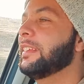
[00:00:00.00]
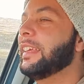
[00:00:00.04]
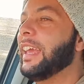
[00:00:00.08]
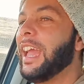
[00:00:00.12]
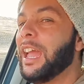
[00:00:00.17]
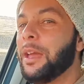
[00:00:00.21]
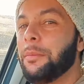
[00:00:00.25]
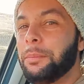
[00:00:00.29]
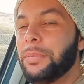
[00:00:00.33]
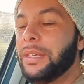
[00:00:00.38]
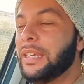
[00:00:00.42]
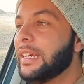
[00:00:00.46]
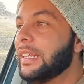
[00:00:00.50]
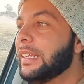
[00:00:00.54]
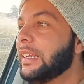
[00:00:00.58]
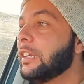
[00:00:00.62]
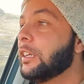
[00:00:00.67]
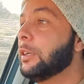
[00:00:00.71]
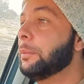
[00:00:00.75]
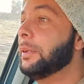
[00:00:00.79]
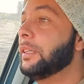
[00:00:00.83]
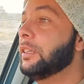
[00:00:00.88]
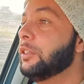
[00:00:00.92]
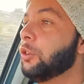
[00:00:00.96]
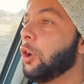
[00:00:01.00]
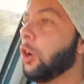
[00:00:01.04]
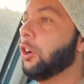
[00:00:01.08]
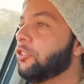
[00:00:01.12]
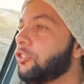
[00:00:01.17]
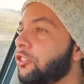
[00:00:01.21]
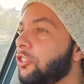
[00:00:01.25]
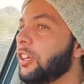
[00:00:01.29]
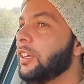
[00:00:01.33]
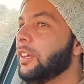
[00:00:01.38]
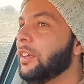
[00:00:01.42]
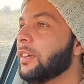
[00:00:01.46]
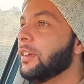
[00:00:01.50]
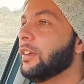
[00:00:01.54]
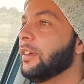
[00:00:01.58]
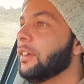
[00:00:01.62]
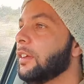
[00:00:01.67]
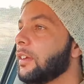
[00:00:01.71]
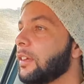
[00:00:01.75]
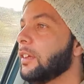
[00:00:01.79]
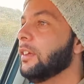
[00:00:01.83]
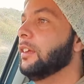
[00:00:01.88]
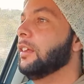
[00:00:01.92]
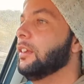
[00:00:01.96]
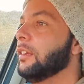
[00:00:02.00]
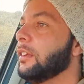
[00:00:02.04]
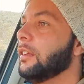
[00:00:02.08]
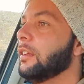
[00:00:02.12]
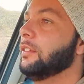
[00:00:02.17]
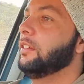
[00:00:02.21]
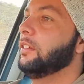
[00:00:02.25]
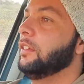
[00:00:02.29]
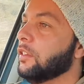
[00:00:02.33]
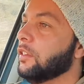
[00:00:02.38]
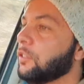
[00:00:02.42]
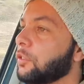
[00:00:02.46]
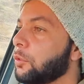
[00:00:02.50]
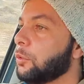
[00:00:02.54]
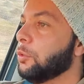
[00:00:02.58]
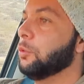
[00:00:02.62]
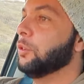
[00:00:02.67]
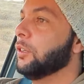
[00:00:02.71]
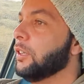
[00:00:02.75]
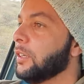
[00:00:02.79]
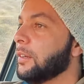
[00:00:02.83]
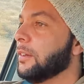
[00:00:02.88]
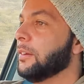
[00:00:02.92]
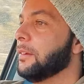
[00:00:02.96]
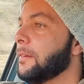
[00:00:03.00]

can be a little bit notchy. Let's see this corner.